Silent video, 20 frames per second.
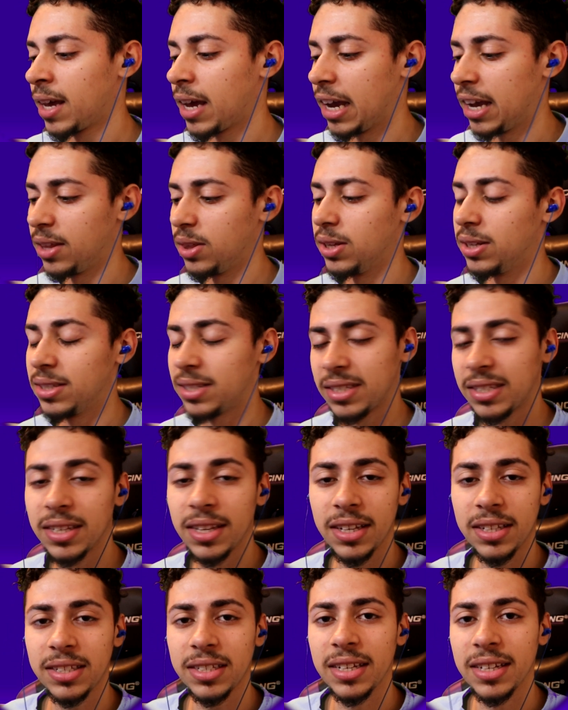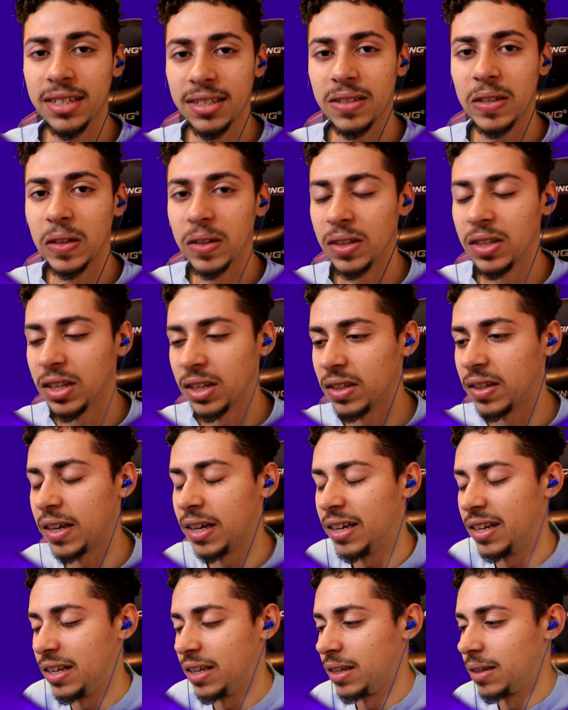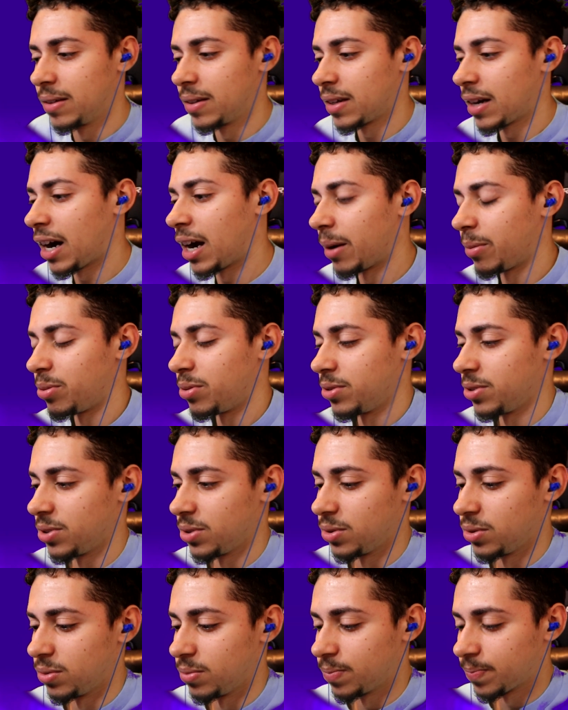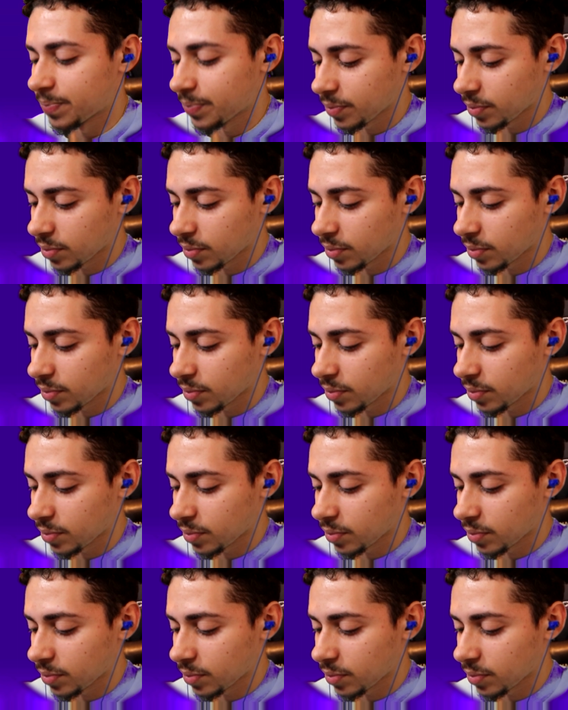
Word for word: And then six is the lady, I presume.